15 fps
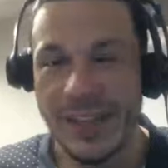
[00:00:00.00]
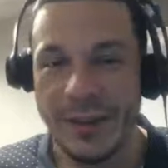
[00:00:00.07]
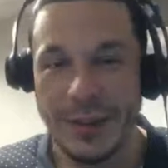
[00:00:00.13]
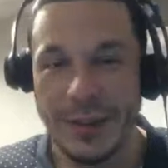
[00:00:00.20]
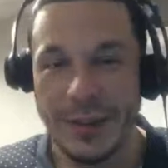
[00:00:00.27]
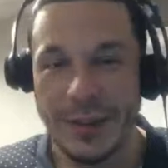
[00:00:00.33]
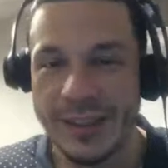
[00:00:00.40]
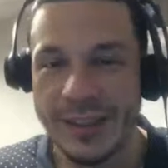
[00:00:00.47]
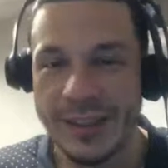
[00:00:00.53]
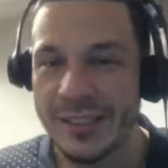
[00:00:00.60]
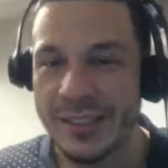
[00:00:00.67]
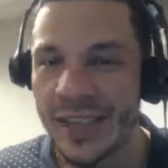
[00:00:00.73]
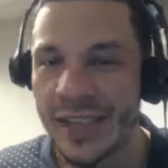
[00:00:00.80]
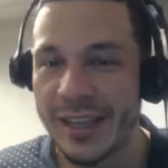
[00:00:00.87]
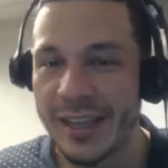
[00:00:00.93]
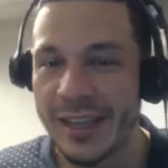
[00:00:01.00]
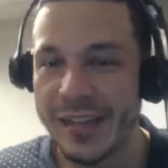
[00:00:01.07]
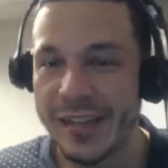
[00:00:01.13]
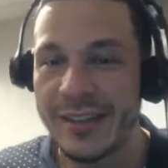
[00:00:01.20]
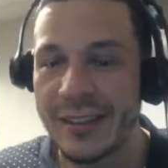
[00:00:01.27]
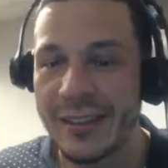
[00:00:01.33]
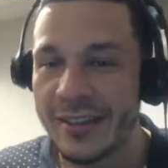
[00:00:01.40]
like this is like,
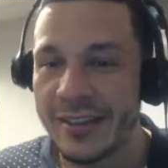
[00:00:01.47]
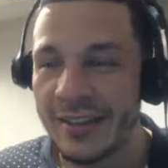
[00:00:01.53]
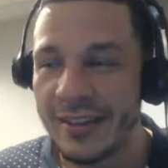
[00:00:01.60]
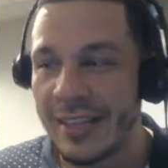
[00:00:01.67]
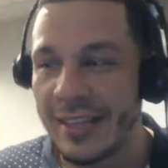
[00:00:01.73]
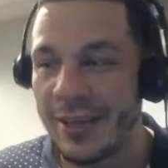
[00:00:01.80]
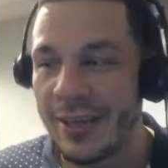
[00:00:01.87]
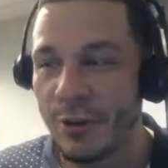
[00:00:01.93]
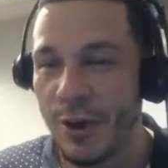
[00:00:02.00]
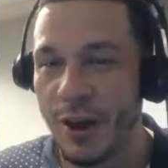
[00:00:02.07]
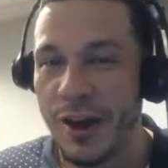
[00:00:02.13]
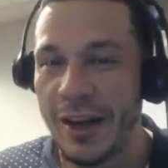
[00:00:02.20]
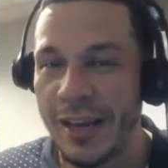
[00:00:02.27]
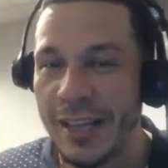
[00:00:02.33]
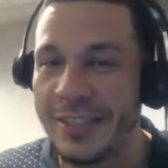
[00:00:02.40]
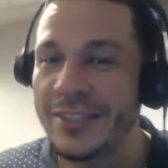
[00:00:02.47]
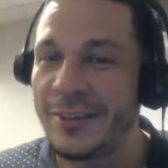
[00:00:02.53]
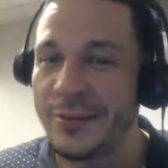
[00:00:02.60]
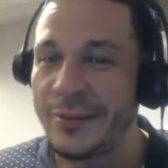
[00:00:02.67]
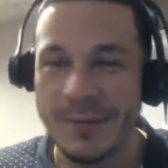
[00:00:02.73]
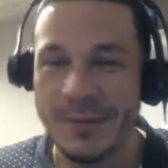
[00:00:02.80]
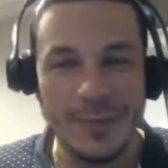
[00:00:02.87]
like uh, it's
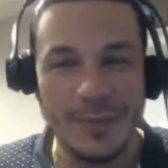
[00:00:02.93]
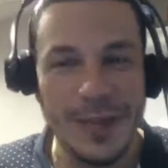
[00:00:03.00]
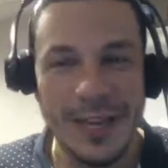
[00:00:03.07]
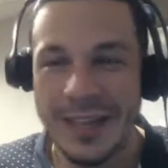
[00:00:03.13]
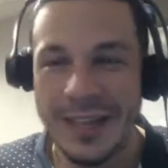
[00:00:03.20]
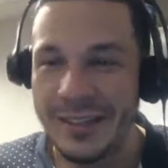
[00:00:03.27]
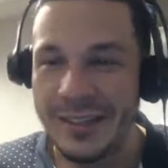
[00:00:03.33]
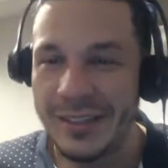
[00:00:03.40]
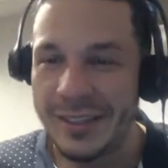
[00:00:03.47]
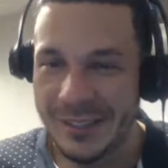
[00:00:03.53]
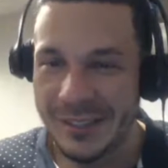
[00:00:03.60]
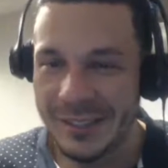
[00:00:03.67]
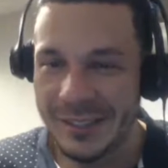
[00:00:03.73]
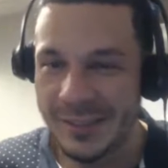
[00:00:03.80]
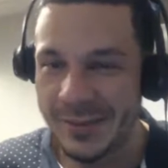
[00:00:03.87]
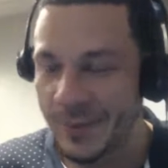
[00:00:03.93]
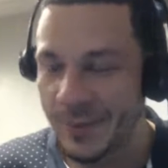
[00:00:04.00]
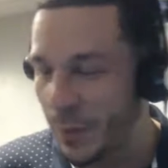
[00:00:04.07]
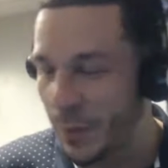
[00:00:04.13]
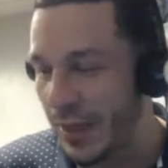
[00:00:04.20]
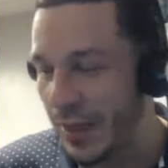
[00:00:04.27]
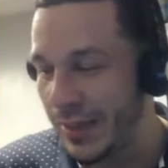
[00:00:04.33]
a man. Listen,
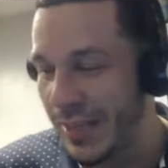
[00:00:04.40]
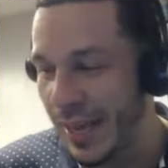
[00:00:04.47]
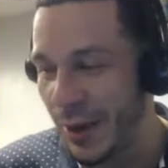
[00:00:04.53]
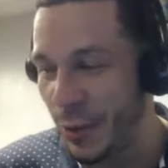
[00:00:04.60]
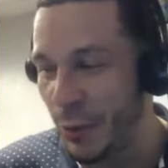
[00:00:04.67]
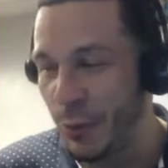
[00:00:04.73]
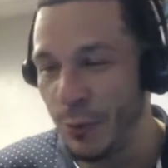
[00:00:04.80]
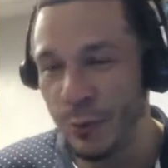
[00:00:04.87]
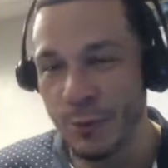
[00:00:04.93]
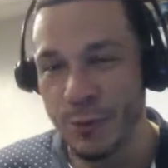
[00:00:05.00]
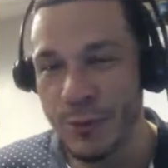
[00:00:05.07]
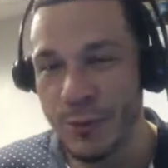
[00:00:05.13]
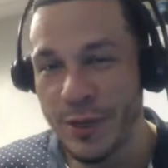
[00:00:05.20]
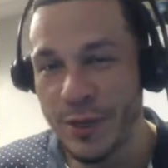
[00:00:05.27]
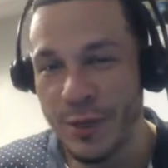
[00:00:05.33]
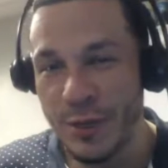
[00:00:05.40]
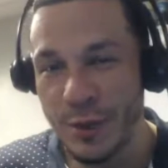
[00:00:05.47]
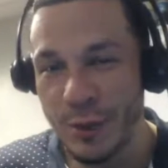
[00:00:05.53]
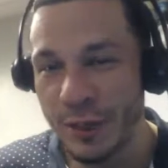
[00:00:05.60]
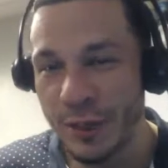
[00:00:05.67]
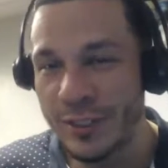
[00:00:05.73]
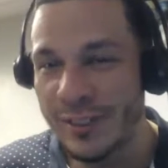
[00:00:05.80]
that whole Greek
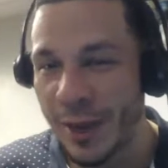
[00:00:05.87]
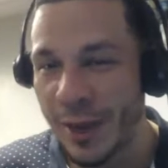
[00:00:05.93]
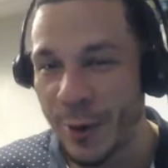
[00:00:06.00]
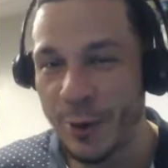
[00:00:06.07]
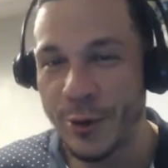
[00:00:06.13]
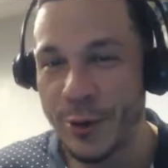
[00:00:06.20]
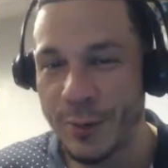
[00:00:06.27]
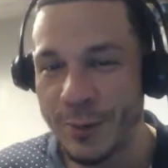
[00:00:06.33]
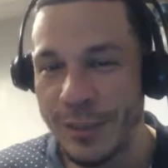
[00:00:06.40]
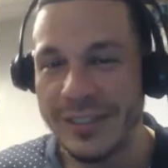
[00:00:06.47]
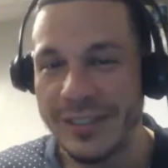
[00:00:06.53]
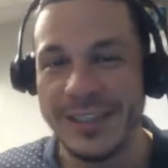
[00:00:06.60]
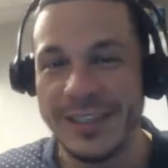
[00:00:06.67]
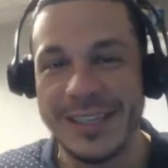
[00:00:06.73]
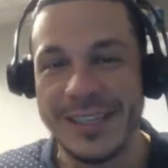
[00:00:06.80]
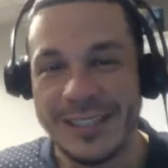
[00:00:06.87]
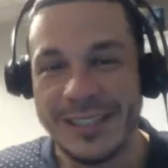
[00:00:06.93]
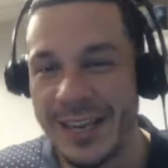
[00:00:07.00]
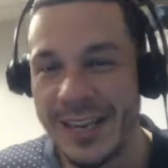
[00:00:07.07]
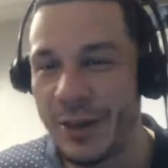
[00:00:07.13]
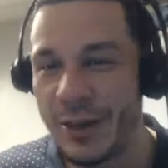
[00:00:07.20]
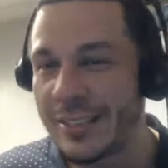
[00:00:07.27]
yogurt sour creamness, it's
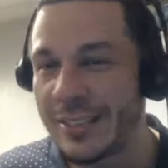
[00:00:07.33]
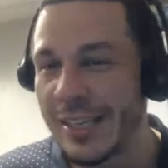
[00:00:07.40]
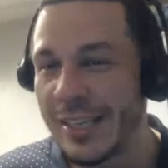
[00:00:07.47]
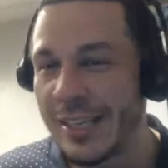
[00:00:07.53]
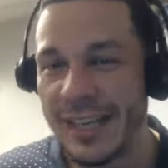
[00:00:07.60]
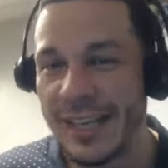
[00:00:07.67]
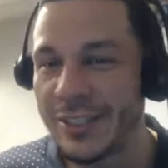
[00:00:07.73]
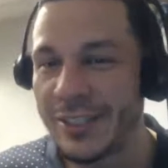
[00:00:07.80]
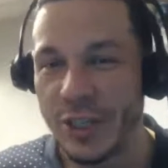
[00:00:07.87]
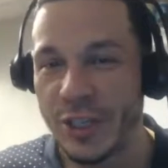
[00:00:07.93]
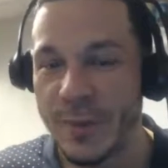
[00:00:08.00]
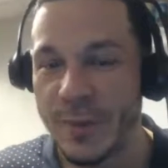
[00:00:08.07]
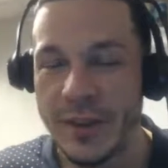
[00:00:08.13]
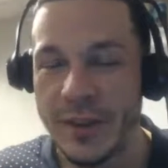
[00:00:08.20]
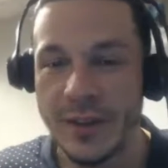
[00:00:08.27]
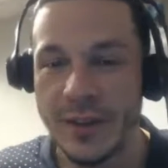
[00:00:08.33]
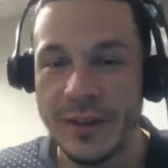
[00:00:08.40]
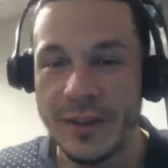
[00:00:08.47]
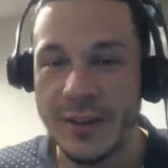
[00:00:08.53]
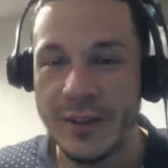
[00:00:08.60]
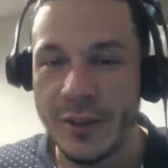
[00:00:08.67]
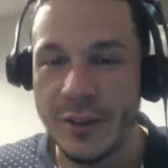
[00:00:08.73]
there. It's it shouldn't be there.
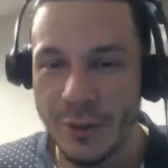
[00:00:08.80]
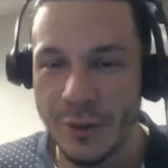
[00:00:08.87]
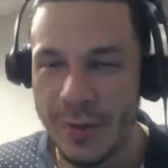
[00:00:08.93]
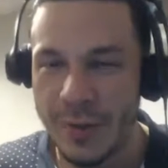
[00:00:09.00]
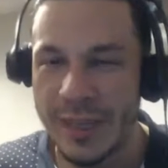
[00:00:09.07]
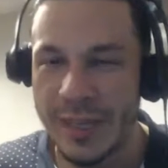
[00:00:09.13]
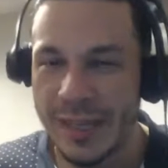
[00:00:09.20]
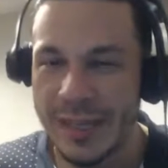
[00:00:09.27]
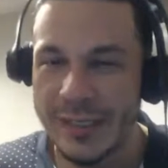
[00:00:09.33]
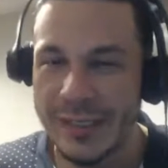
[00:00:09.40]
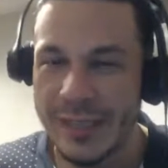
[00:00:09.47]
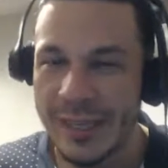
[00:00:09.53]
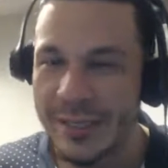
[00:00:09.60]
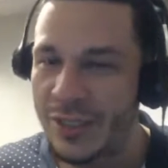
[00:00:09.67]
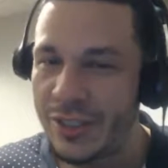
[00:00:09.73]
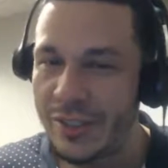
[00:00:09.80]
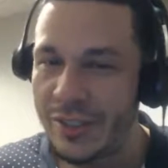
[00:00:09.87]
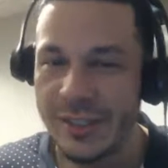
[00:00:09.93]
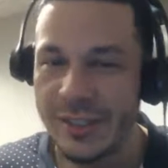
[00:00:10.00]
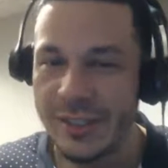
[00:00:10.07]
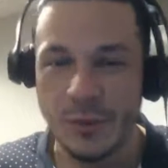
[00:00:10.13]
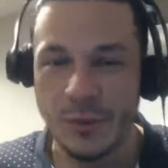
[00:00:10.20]
You know what I mean? Like it's it's just
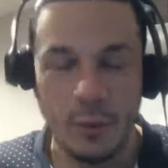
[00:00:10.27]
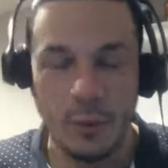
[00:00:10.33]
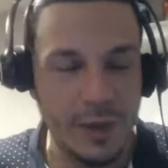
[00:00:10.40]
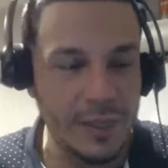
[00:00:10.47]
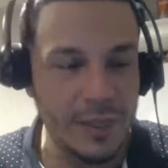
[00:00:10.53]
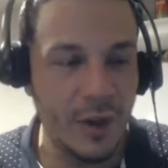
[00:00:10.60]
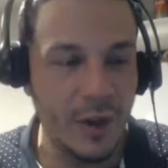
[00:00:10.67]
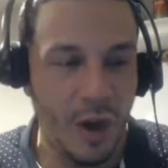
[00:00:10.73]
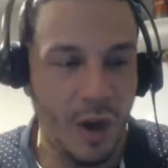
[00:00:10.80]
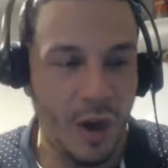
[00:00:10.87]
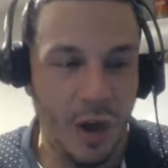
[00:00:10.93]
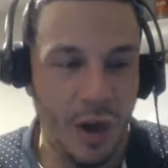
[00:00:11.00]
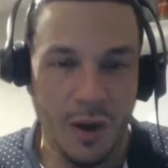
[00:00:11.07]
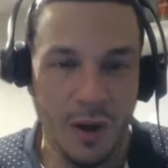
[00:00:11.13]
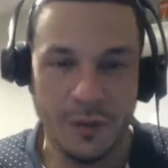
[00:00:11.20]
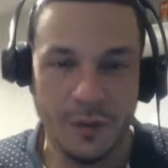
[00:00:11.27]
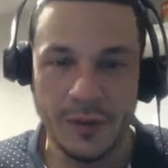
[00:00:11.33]
this really off,